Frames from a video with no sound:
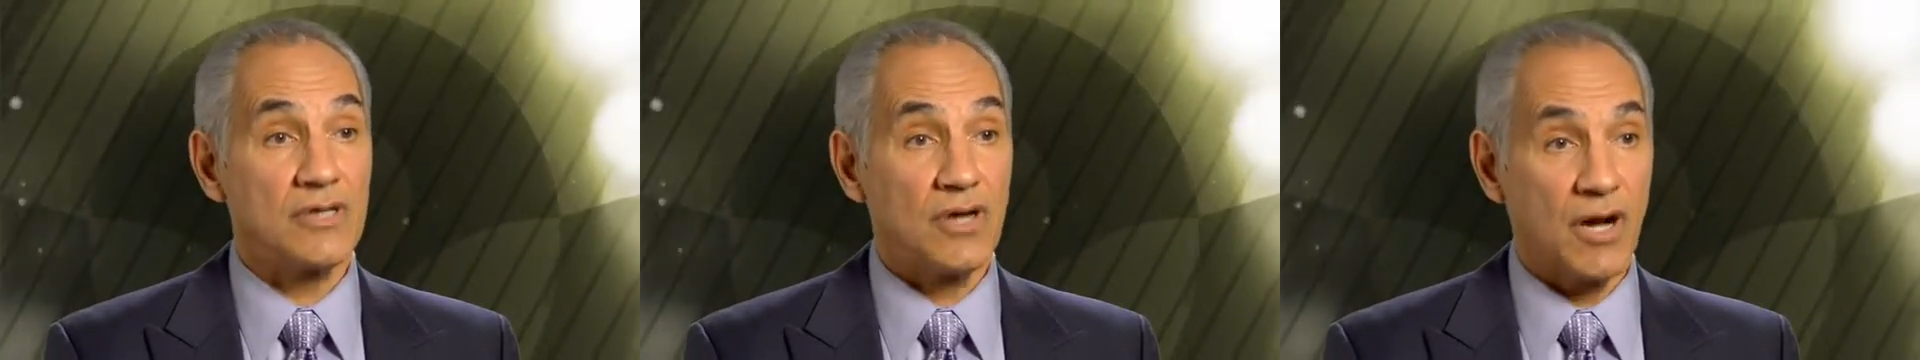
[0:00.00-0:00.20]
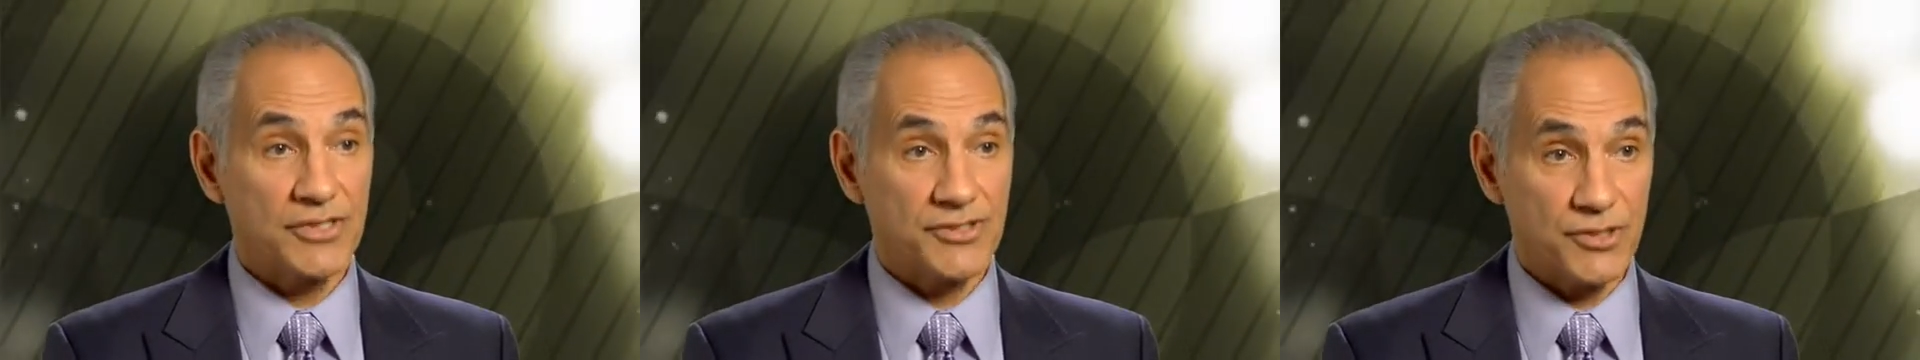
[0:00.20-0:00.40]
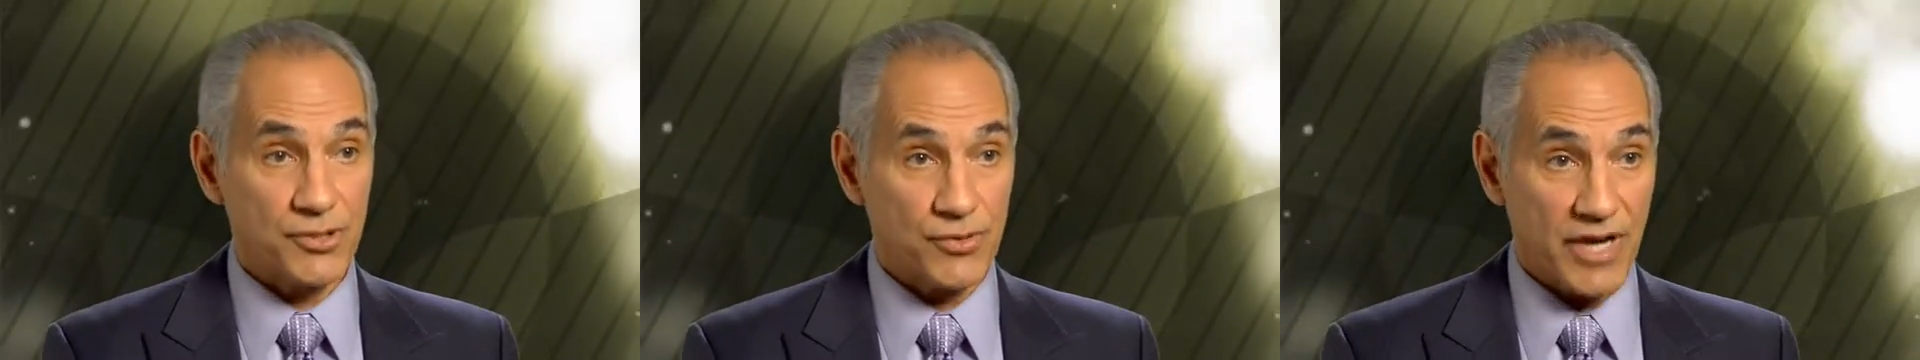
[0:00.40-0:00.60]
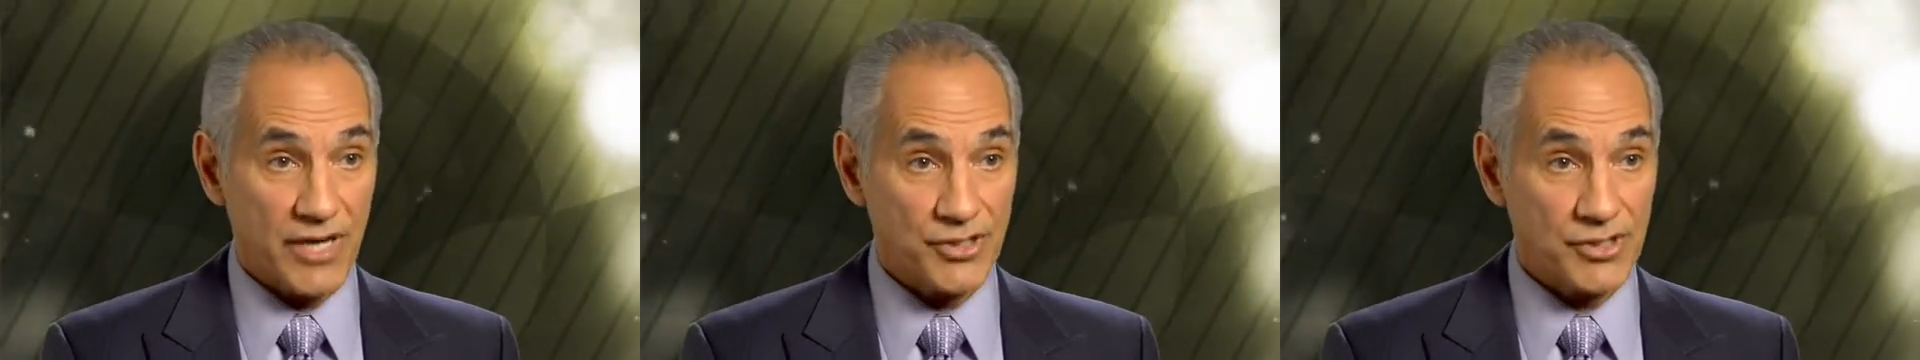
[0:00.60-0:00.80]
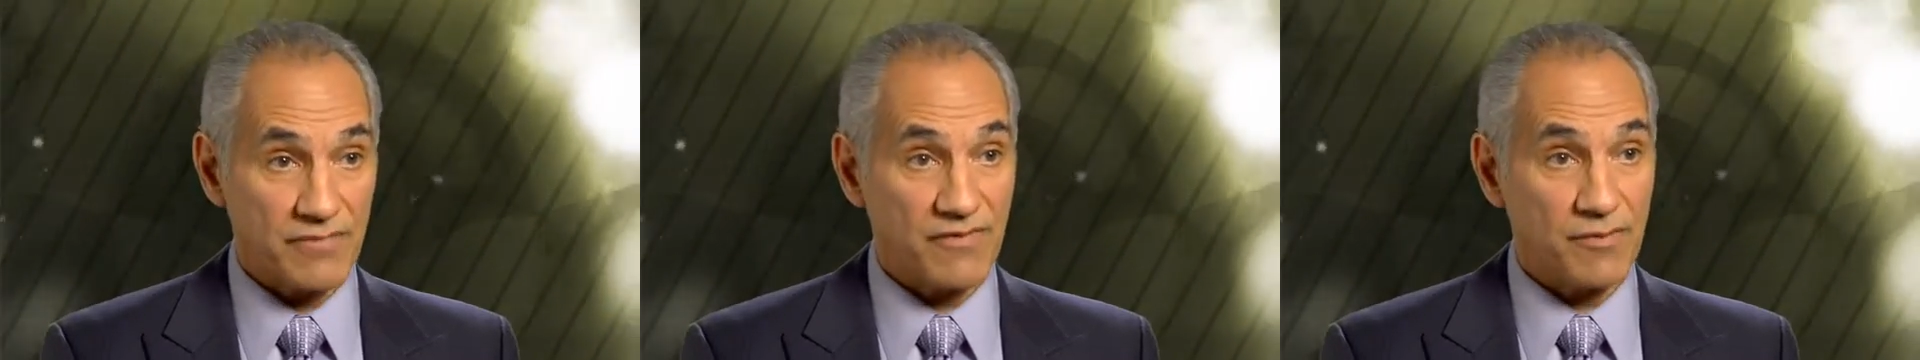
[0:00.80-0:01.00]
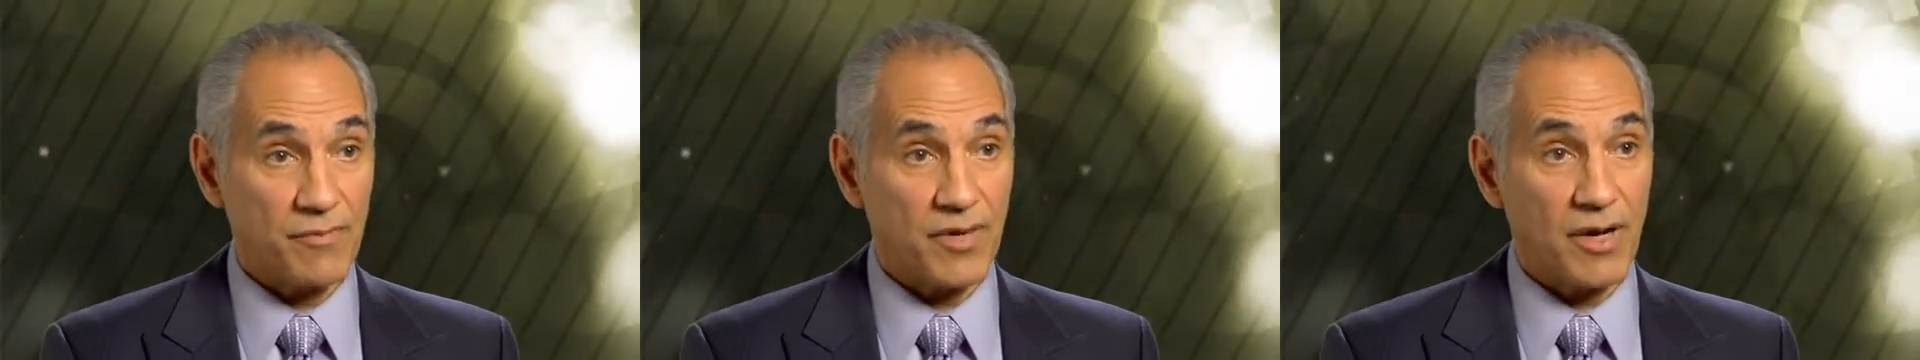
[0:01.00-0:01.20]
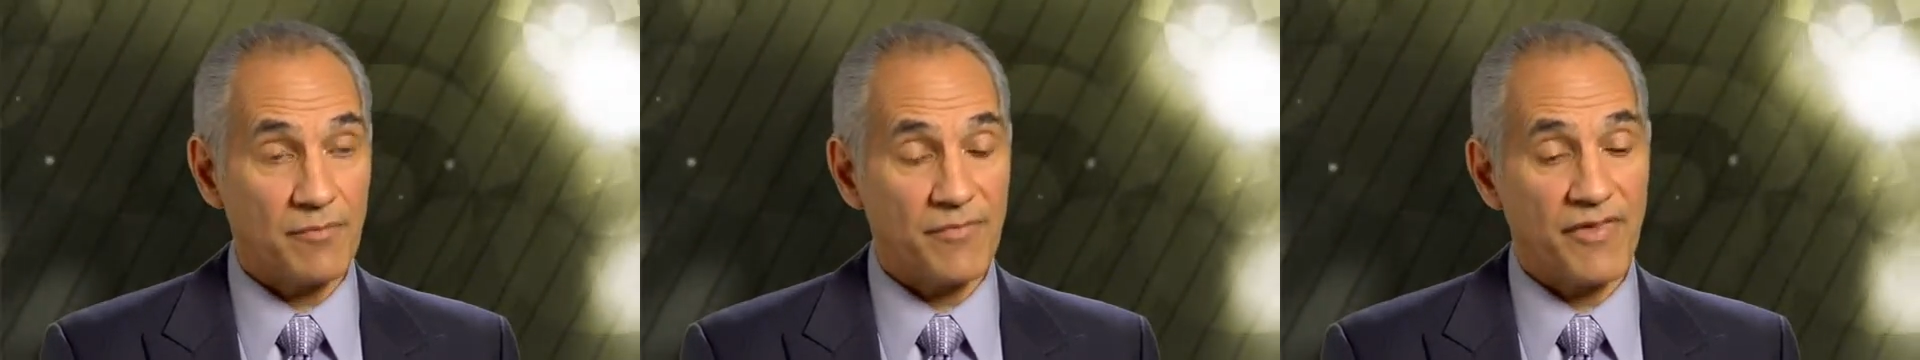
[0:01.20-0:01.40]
concentration of the pump,